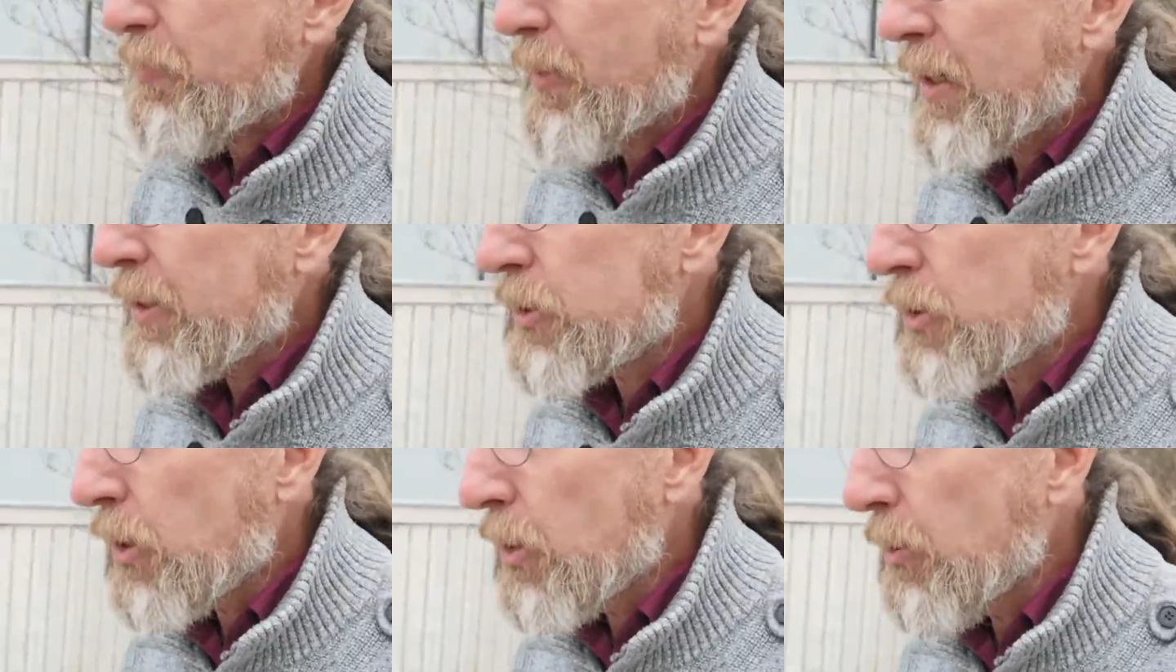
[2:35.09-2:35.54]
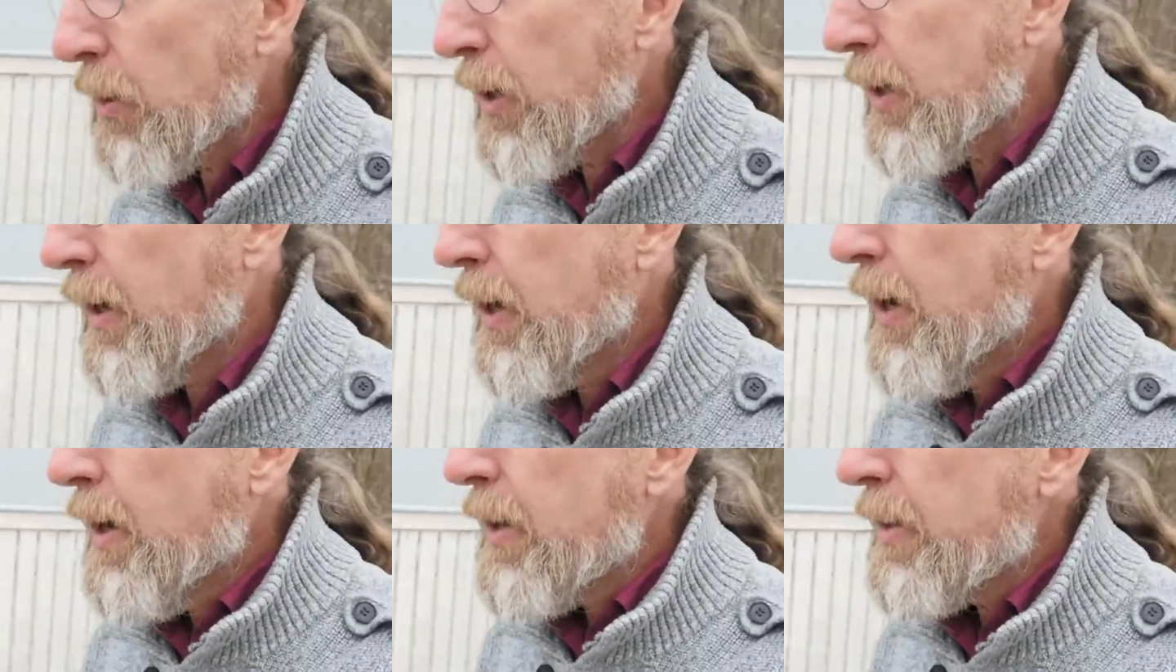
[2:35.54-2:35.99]
So
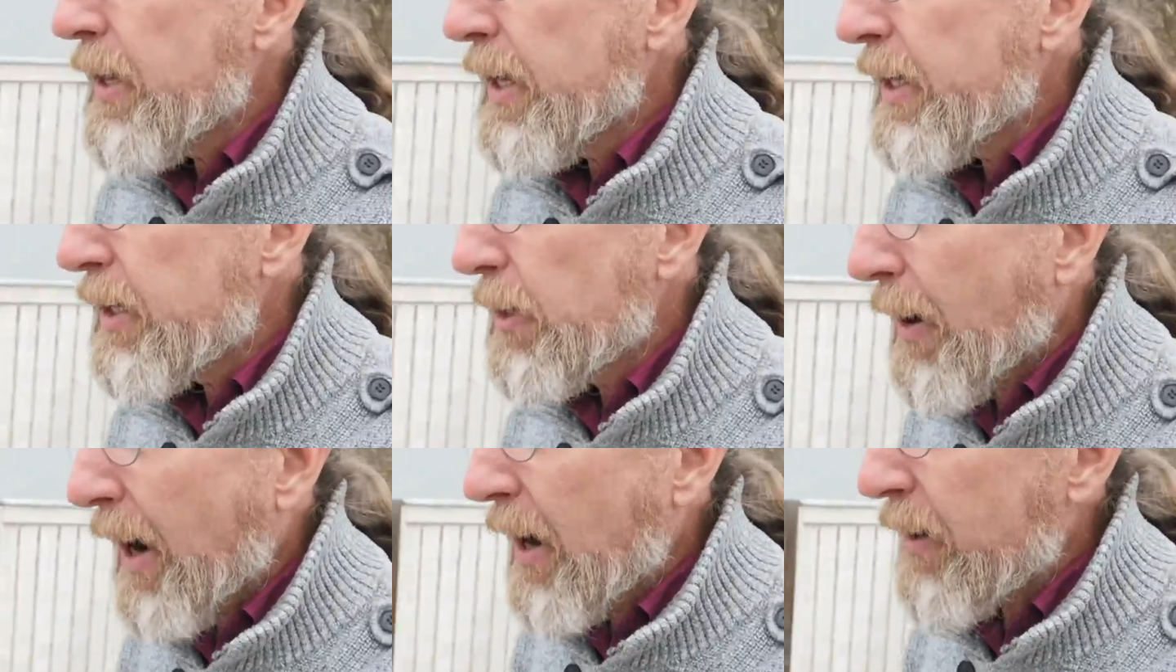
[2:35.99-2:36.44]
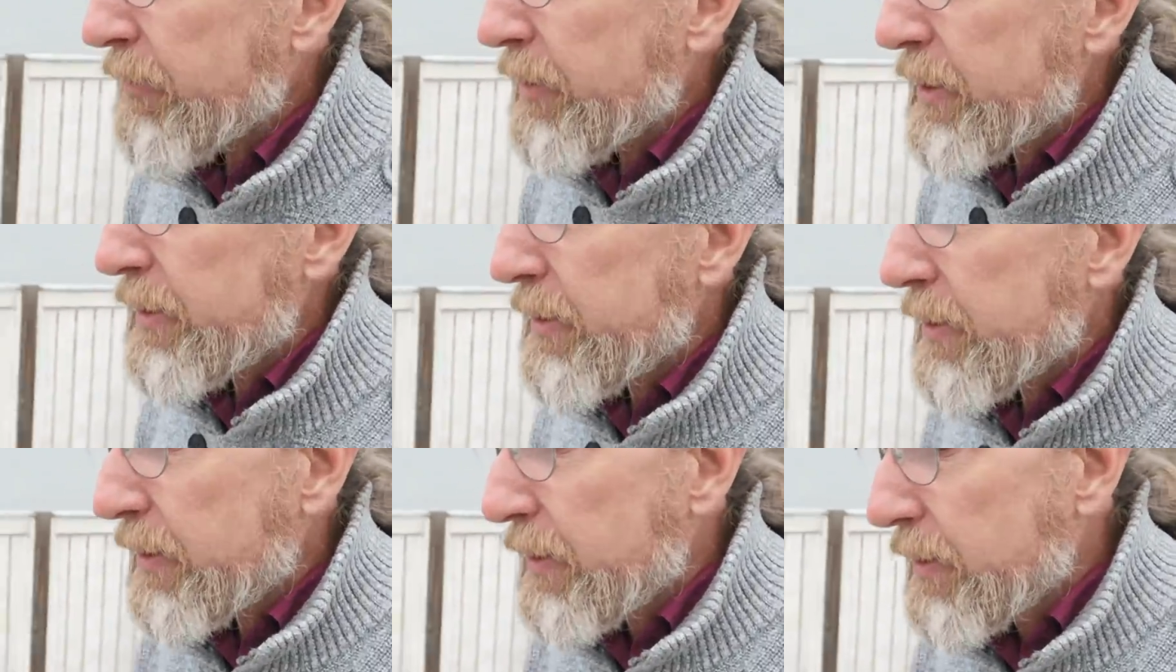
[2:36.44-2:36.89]
there you have
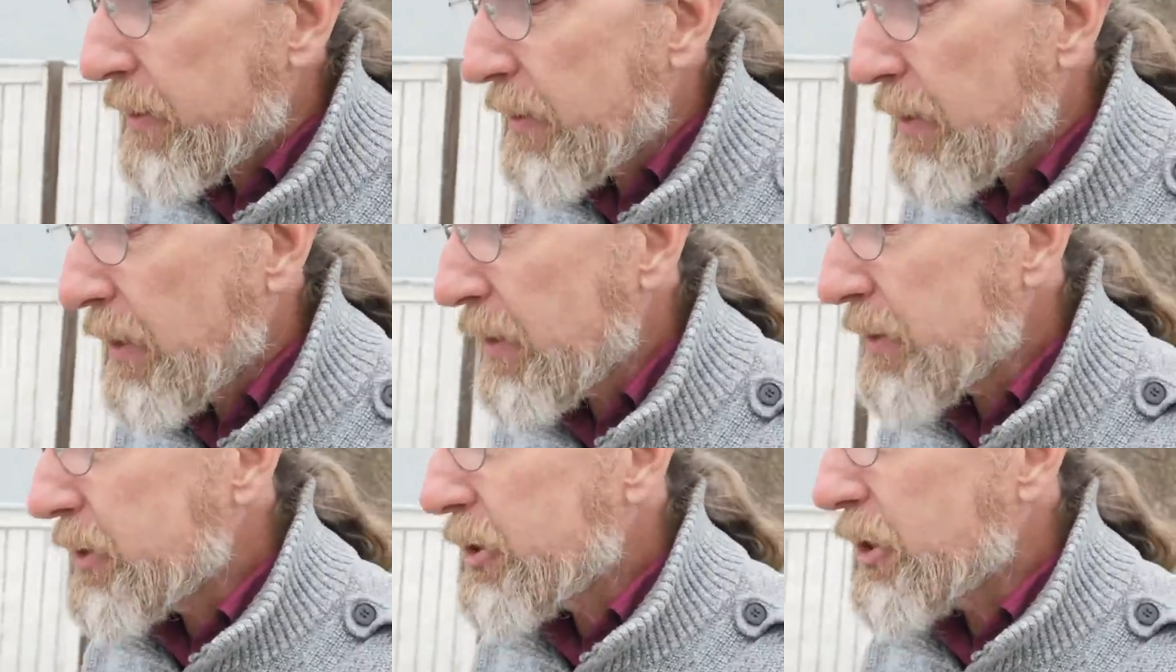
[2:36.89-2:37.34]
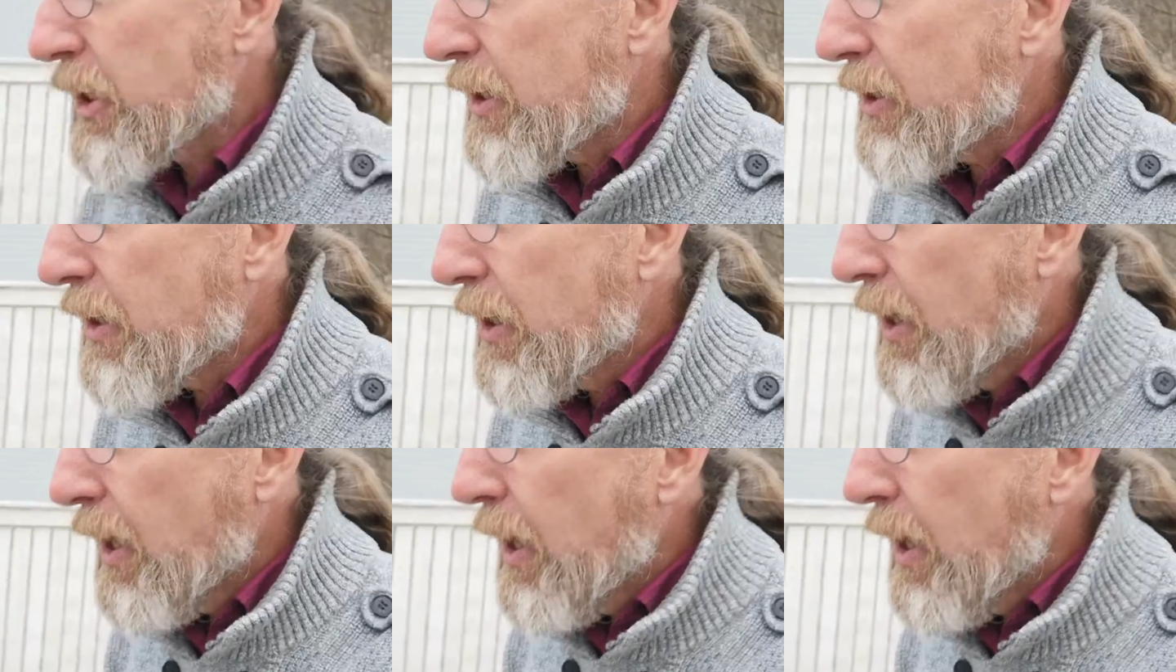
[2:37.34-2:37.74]
it in a nutshell.